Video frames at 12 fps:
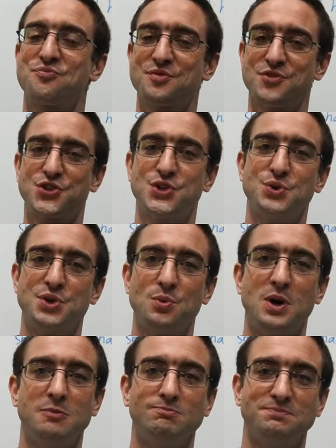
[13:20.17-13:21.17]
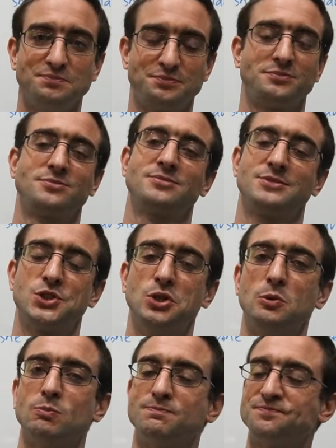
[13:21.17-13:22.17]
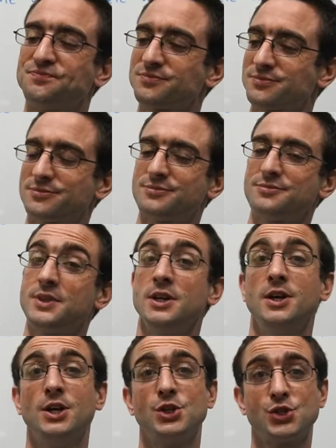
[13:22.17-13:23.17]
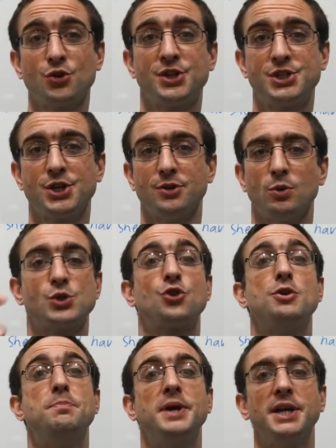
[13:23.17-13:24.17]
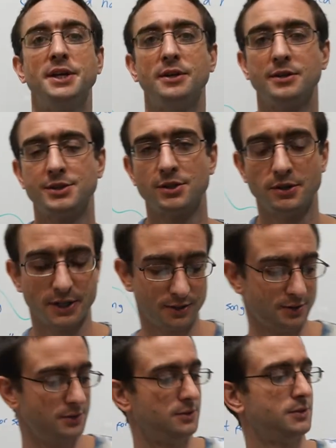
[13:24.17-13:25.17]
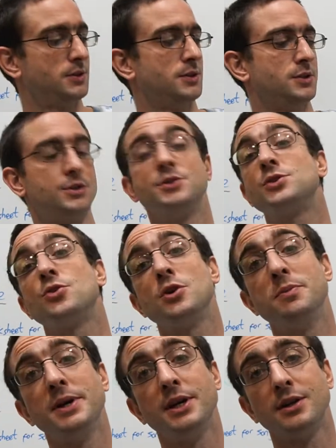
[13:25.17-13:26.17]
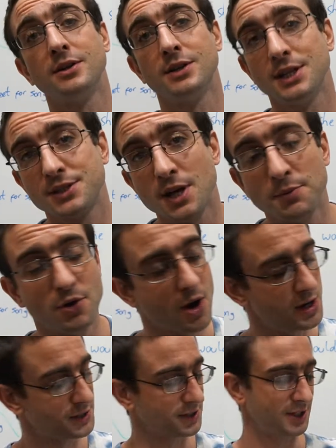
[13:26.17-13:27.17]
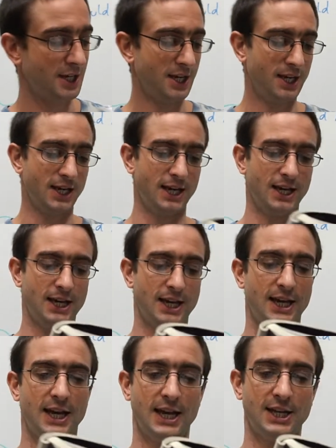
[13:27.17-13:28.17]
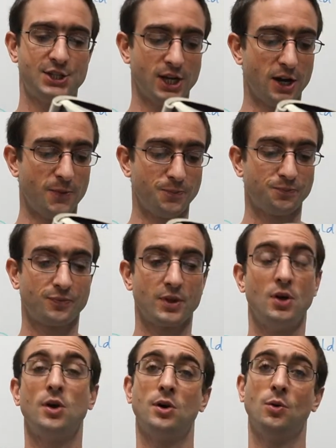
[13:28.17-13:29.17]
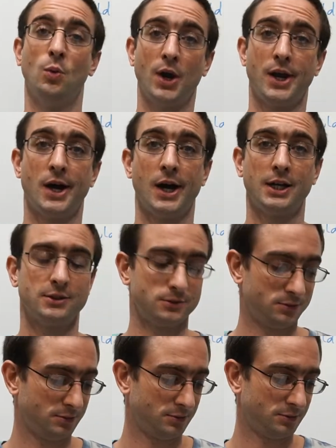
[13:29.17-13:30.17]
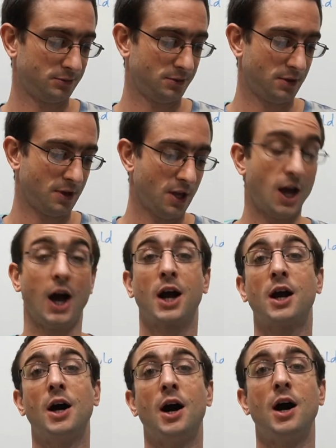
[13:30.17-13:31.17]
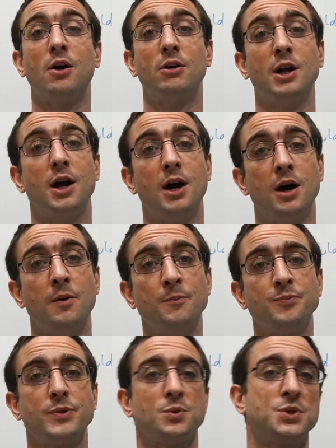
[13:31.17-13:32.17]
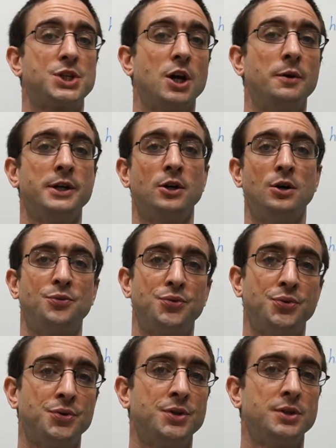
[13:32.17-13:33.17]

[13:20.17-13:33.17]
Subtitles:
Story 1. Cool. Story 2, or story B, sorry. Story B. Let's summarise. So, one night, a car alarm was going off